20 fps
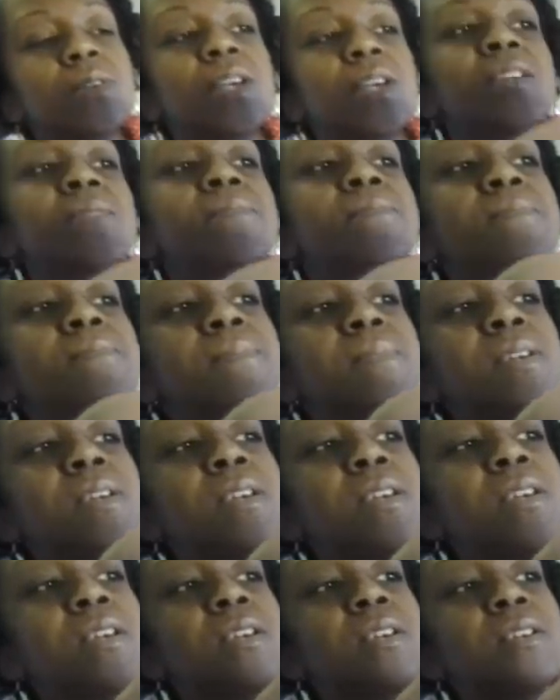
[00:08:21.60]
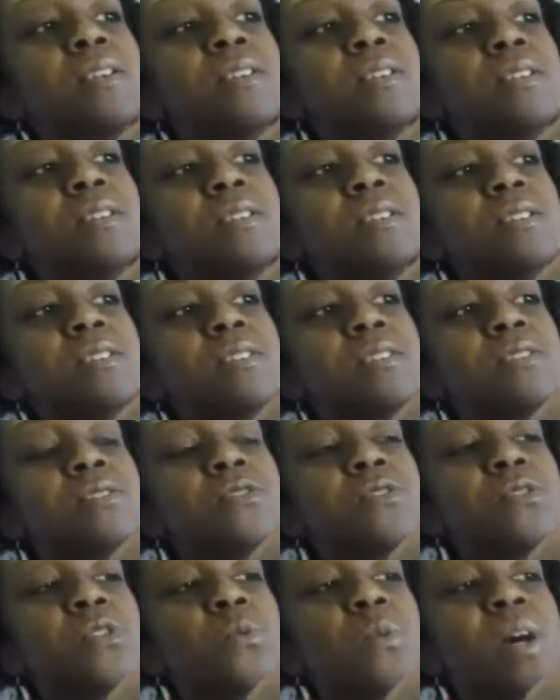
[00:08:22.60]
Okay?
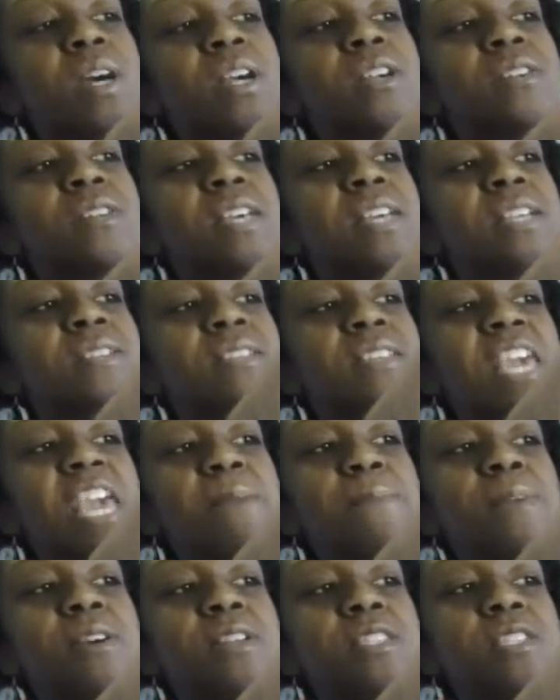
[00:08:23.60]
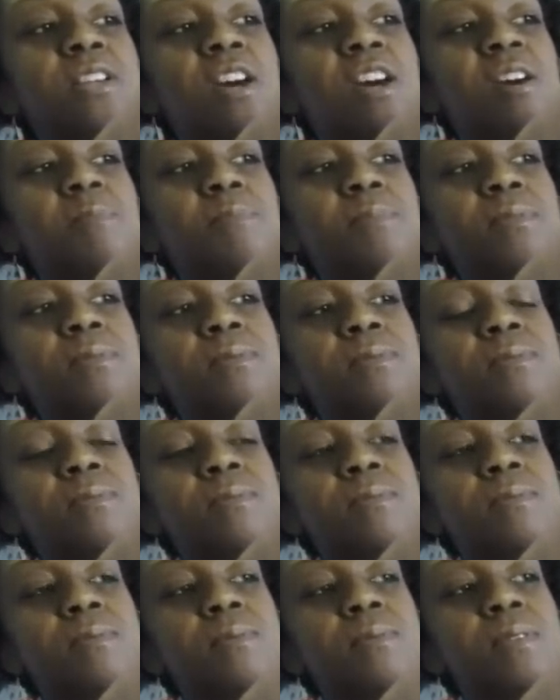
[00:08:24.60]
So the wire that came on top,
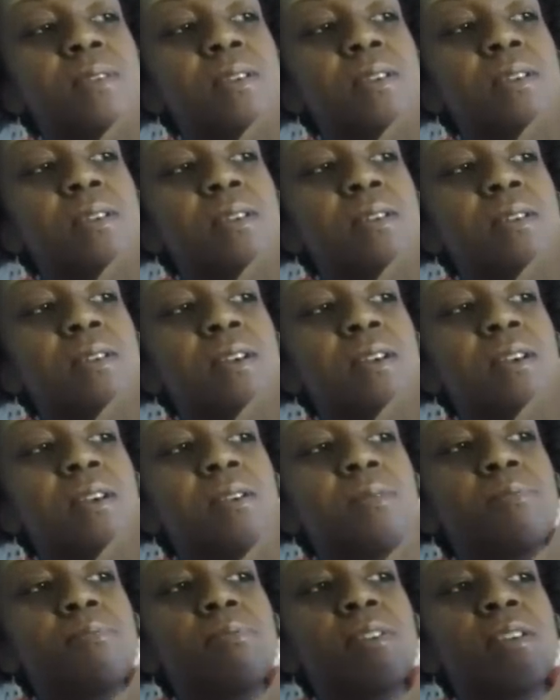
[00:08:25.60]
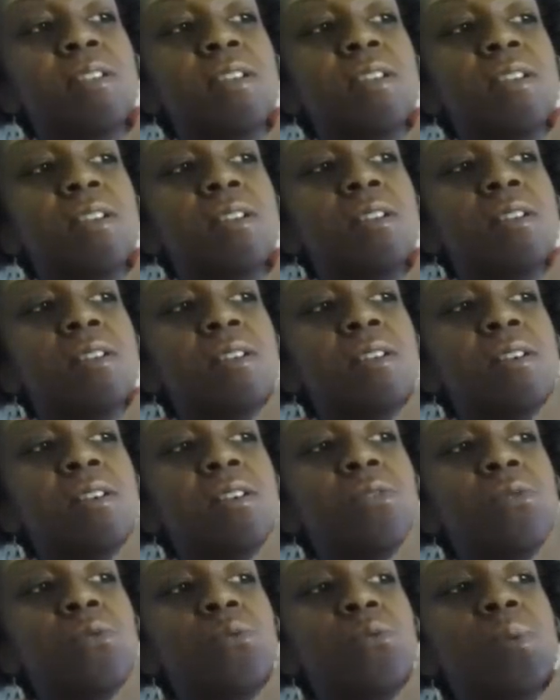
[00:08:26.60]
I brought it
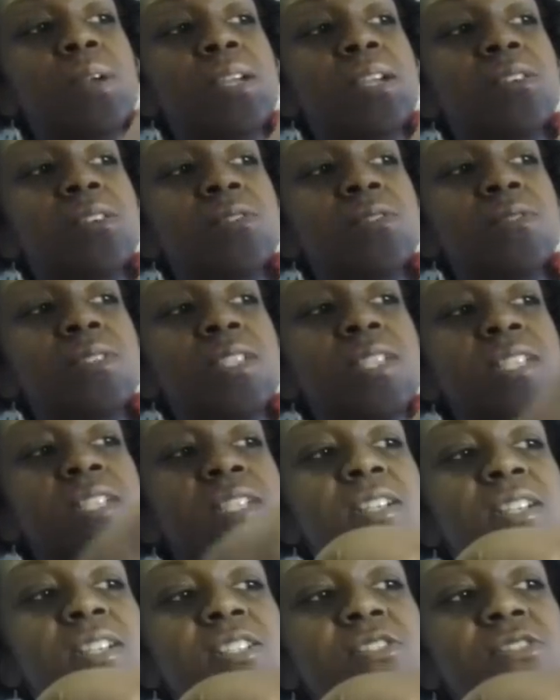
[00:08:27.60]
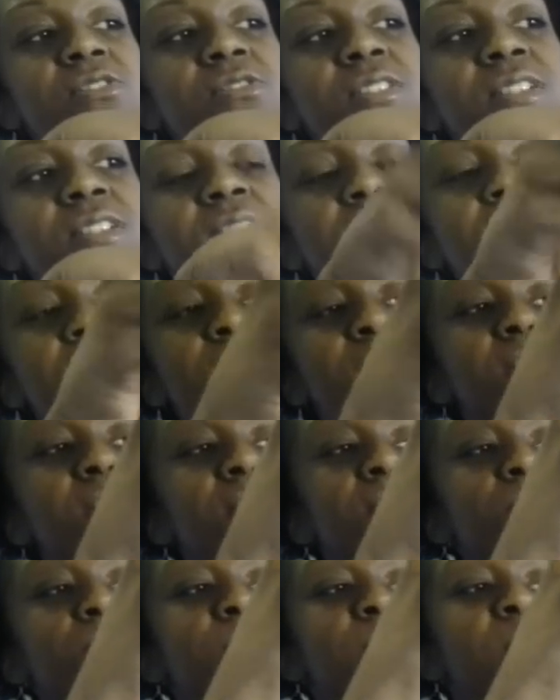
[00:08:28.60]
around and underneath,
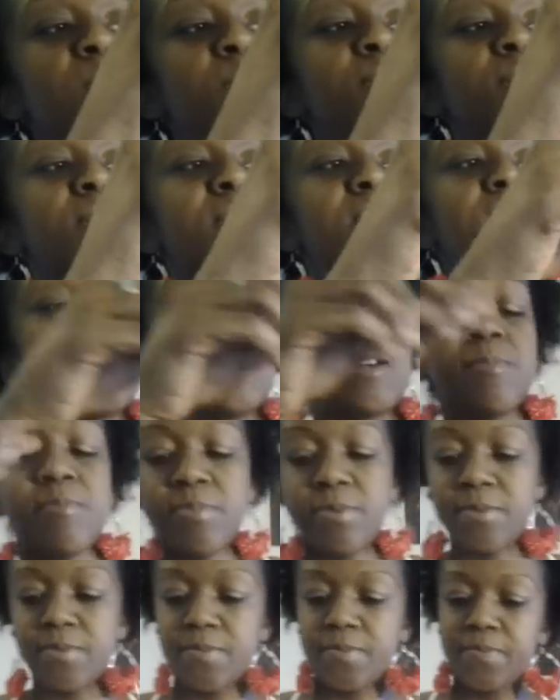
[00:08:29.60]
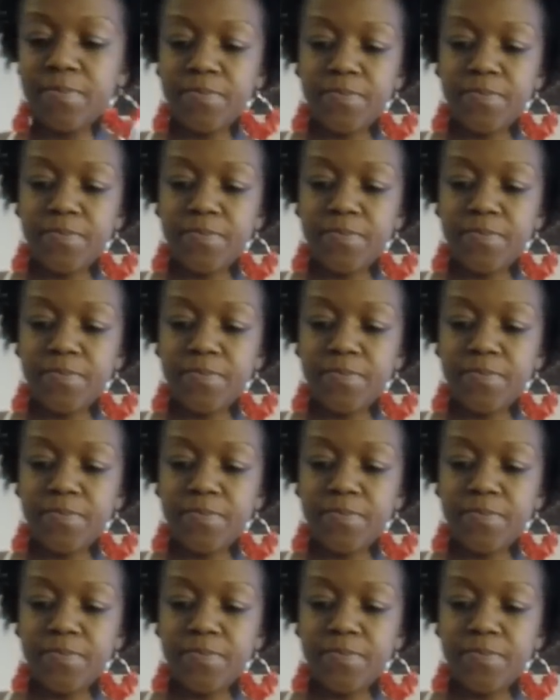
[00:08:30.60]
and I'm going to pull it up